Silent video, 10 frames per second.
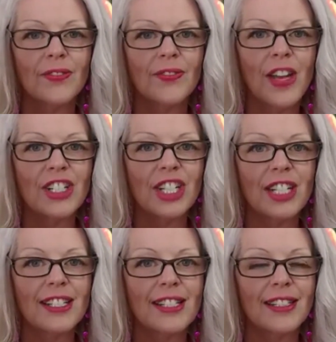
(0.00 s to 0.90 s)

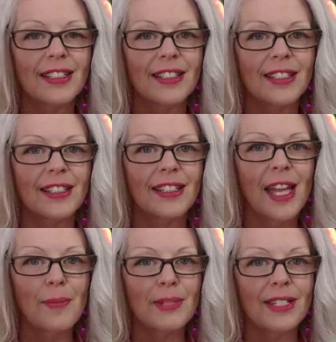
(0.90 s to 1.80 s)
veggie
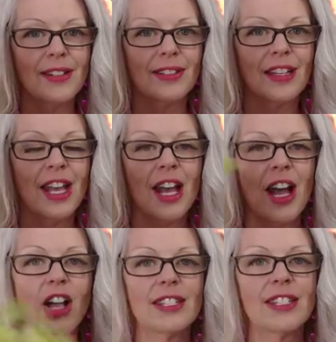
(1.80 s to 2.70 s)
episode.
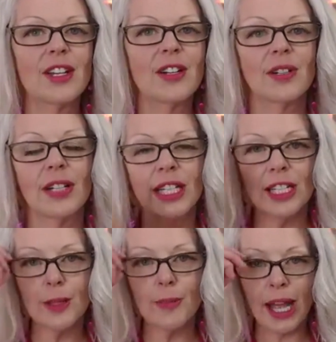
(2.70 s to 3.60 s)
Also,
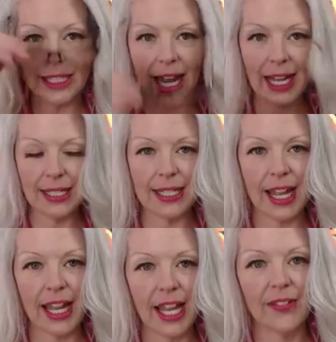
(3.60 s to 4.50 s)
in the podcast,
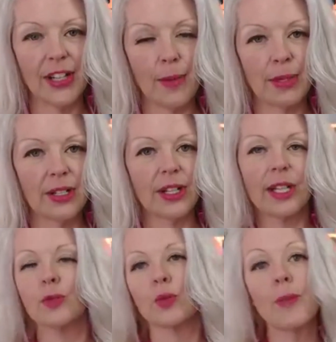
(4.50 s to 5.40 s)
I have an episode
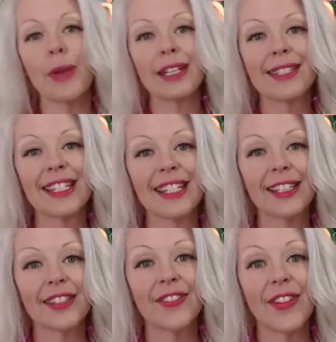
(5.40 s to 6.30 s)
on
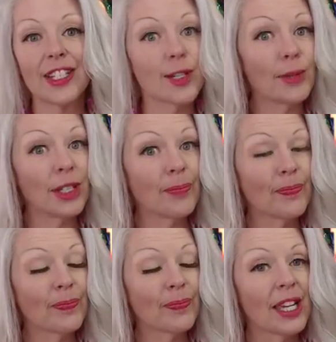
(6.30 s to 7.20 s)
romancing the vegetable.
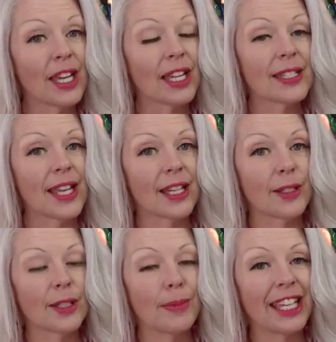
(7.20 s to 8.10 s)
It's
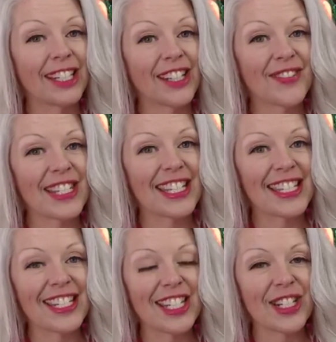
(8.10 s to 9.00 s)
at the beginning of
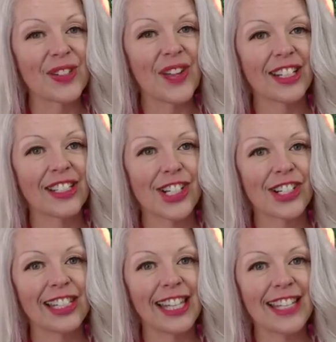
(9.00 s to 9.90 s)
season 2 on
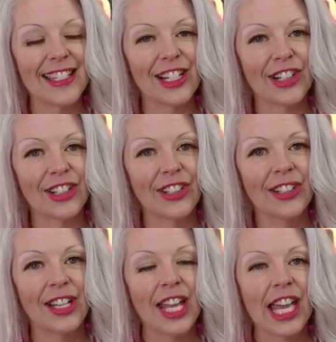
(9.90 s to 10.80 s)
Dirty Lazy
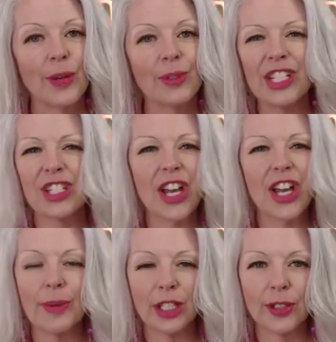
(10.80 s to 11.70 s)
Girl. And we just
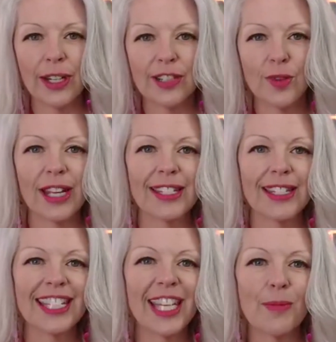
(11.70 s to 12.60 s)
talk about creative ways
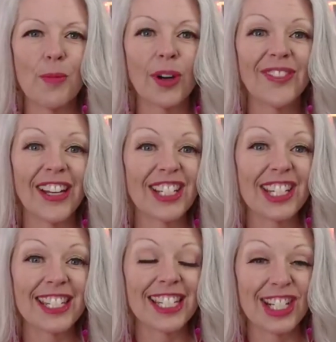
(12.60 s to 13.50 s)
to get more
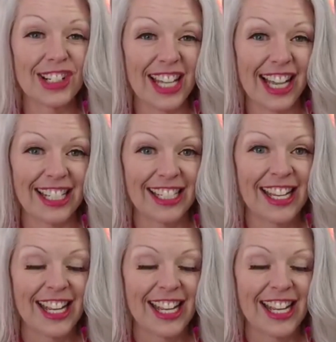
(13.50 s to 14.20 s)
veggies into your diet.